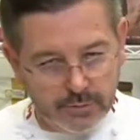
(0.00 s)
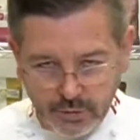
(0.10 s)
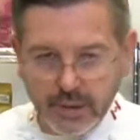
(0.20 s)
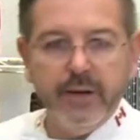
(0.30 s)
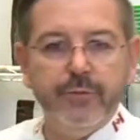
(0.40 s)

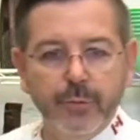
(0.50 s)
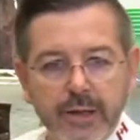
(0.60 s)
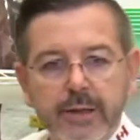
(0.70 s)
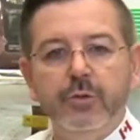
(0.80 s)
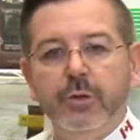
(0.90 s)
You have
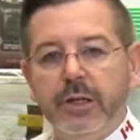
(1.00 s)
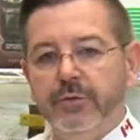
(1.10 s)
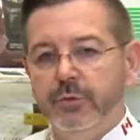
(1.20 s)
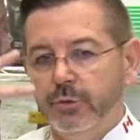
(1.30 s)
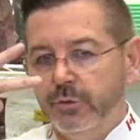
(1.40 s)
really to
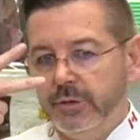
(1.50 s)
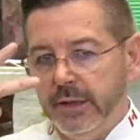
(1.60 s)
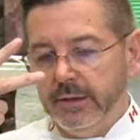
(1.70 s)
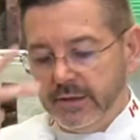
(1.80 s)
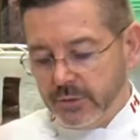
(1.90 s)

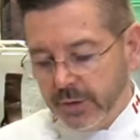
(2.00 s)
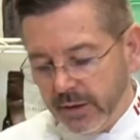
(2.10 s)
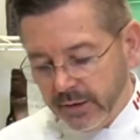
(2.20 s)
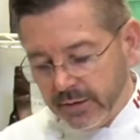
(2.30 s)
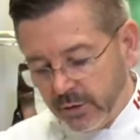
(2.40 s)
take these three
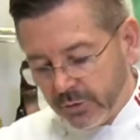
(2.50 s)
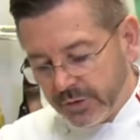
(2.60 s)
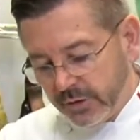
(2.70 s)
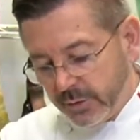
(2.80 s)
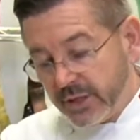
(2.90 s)
things in
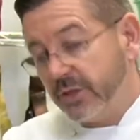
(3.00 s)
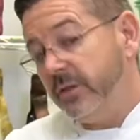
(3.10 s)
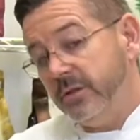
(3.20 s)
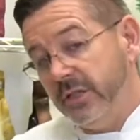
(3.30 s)
consideration.